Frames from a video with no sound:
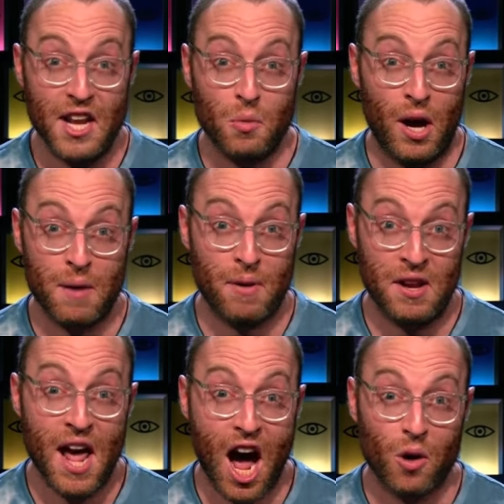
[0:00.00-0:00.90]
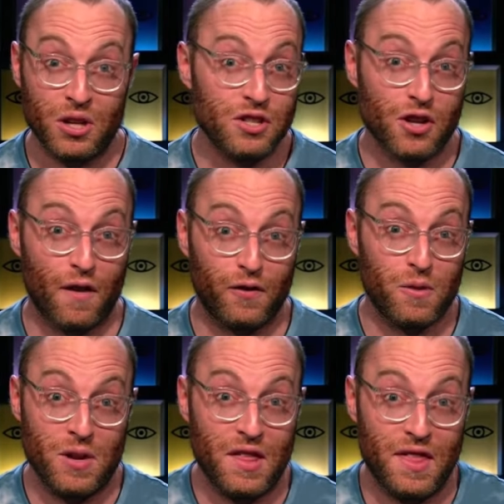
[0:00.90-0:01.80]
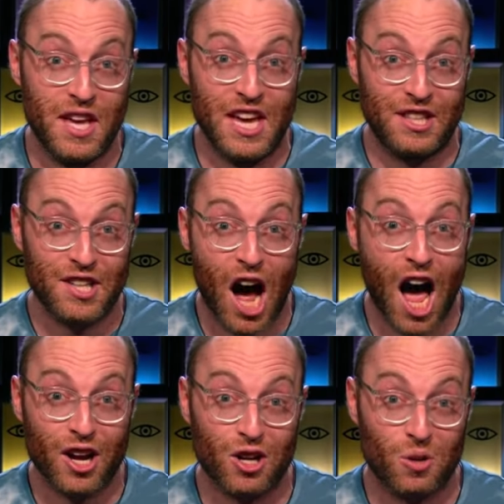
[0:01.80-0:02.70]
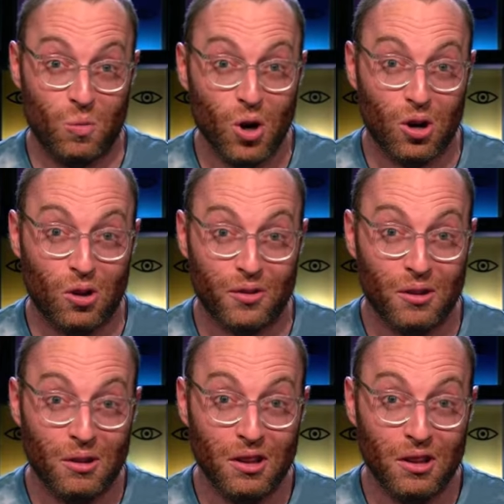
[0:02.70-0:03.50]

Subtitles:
anyway, but now he's offering me the entire world.